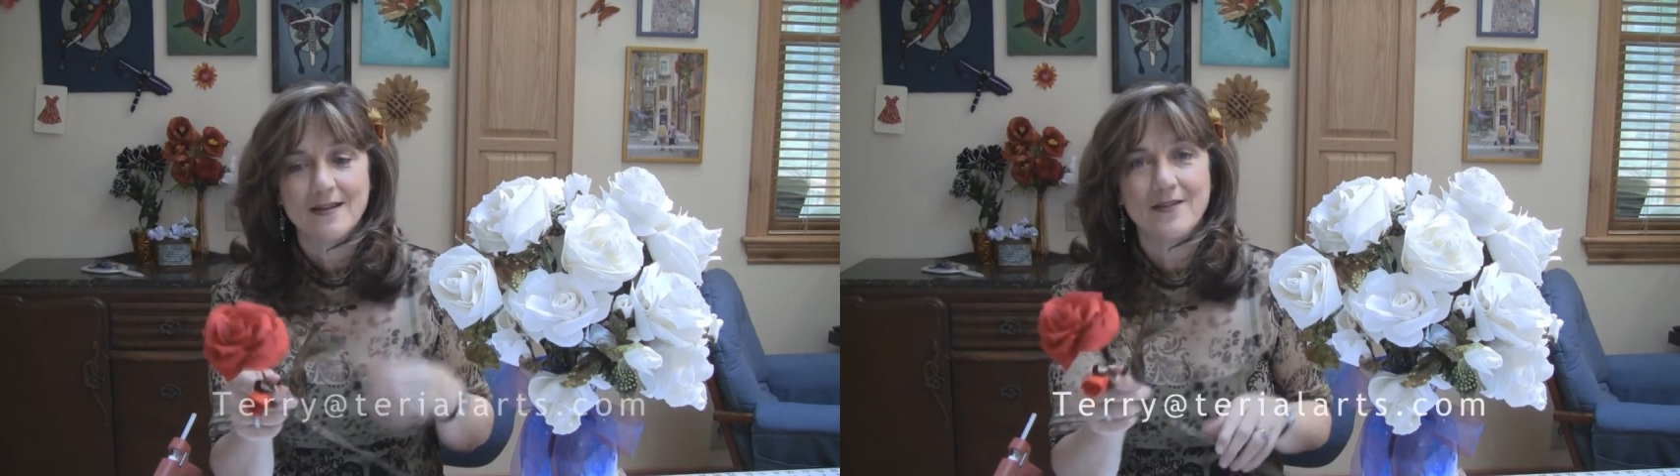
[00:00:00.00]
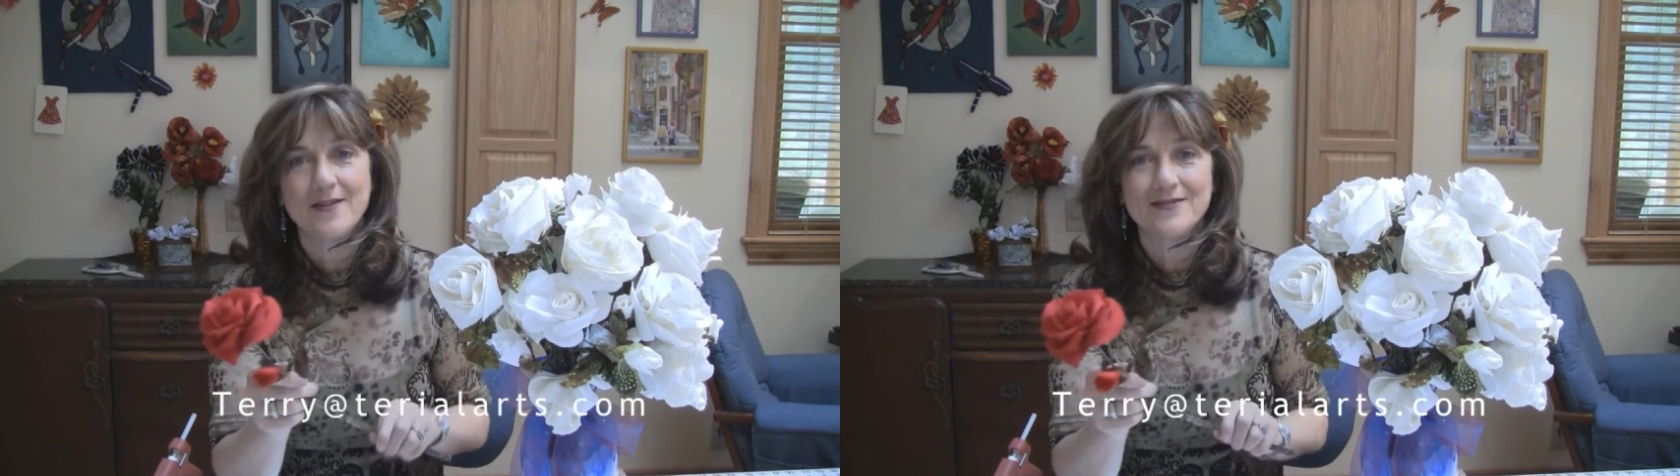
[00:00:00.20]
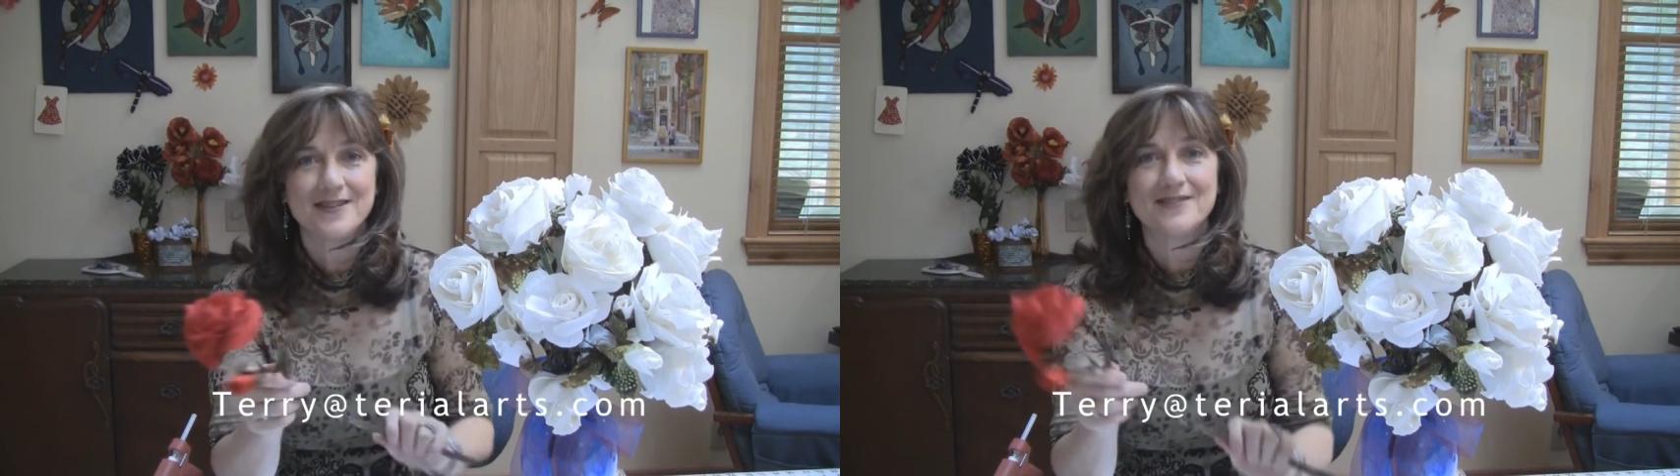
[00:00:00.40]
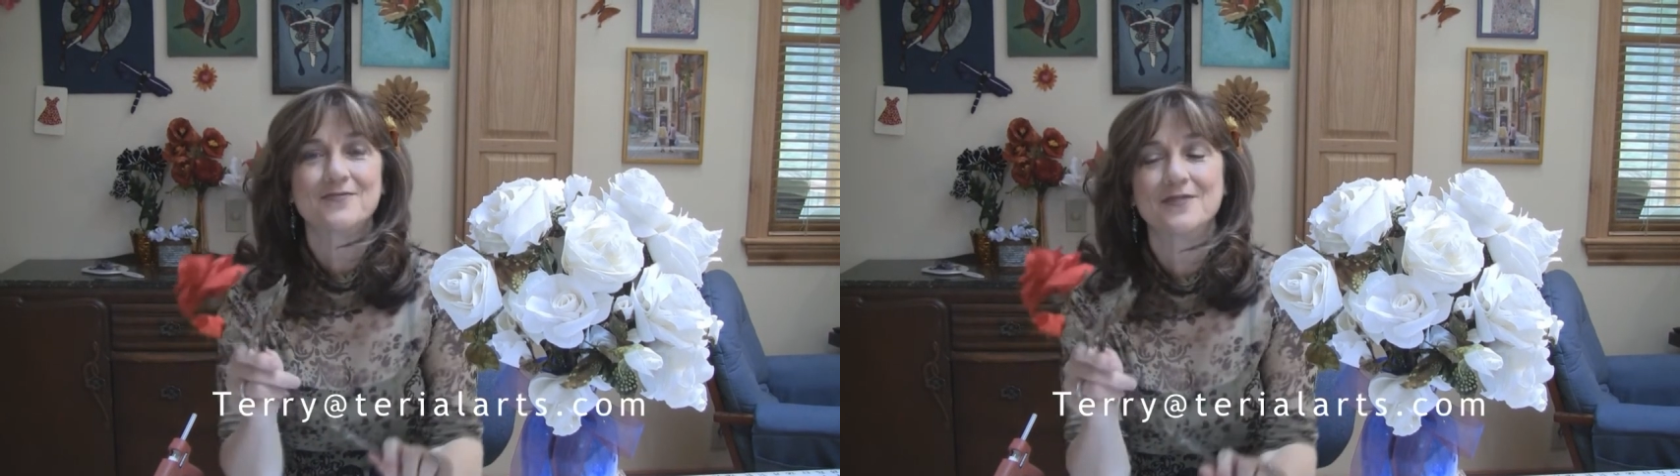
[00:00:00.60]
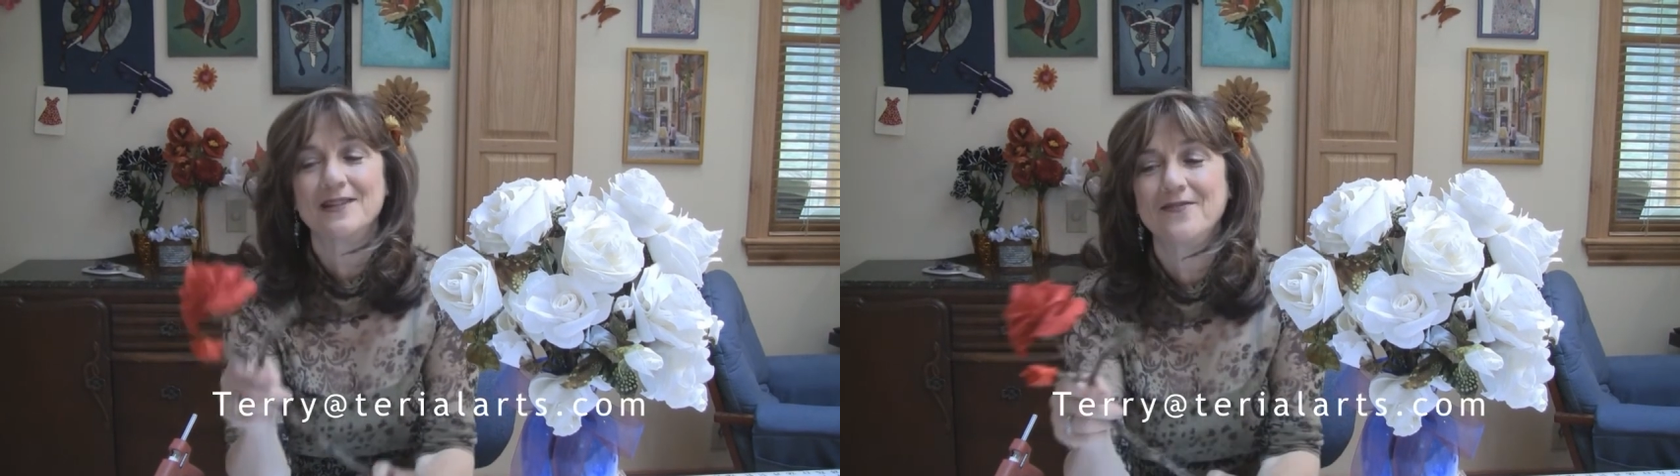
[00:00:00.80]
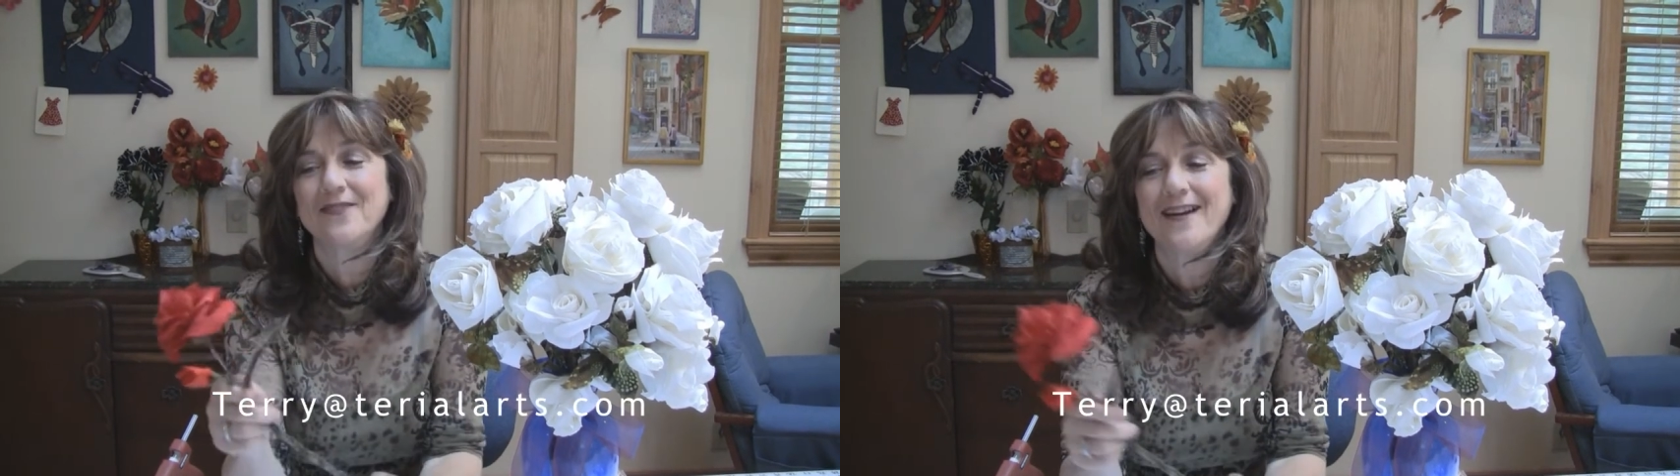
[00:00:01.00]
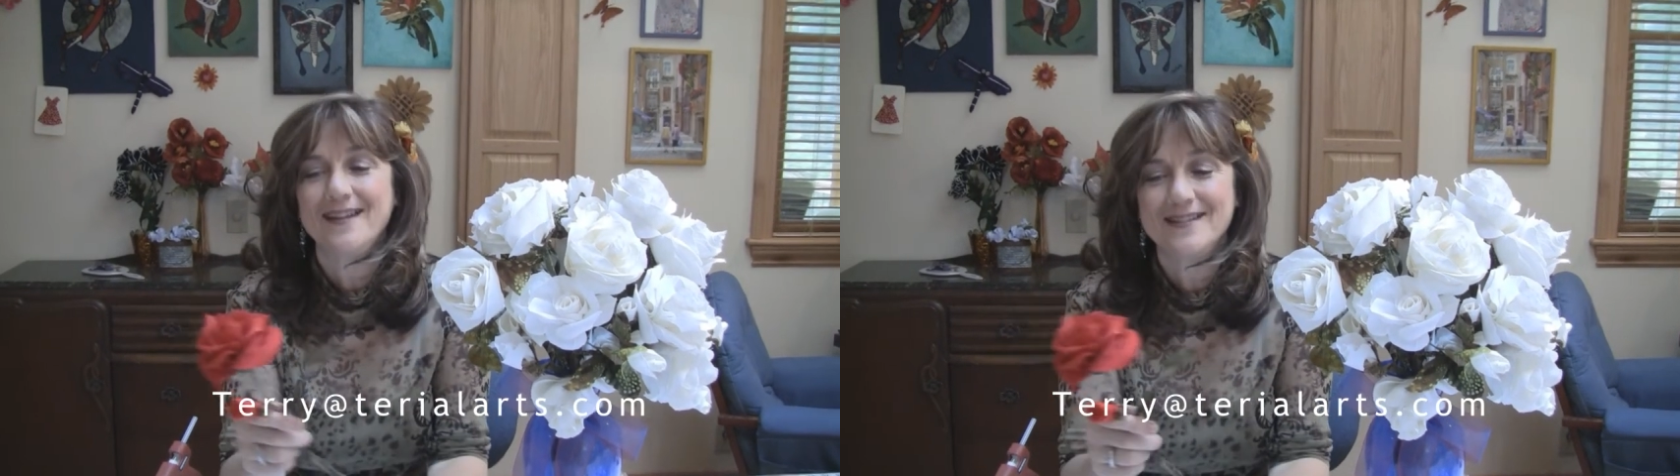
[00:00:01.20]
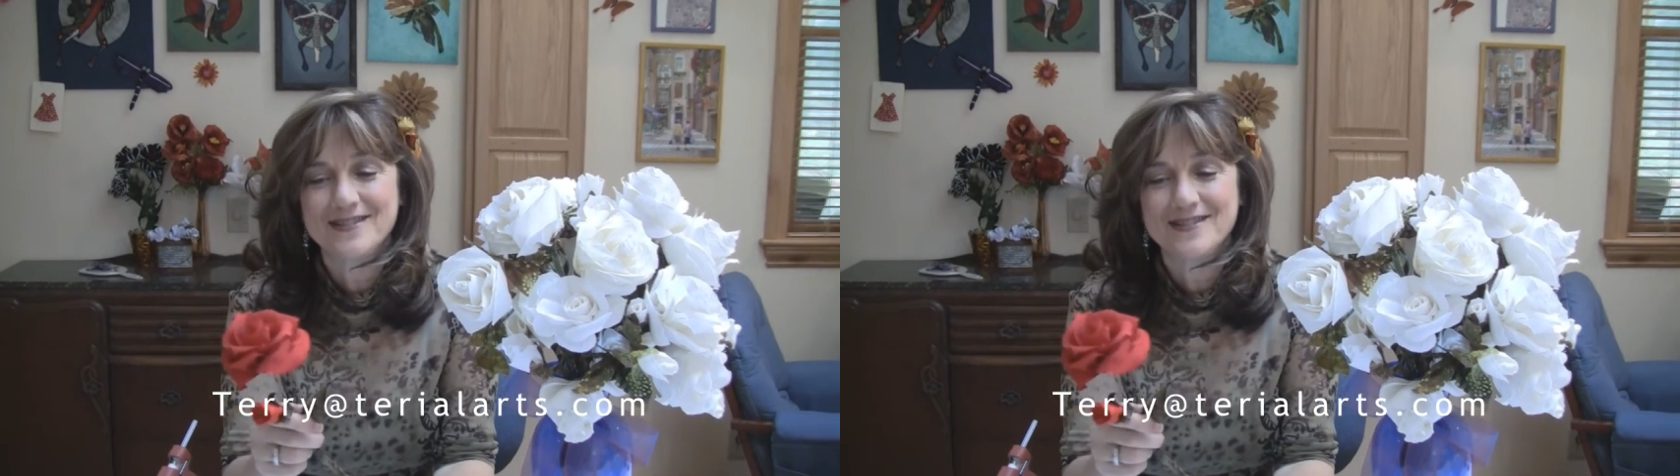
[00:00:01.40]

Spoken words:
They're just really fun,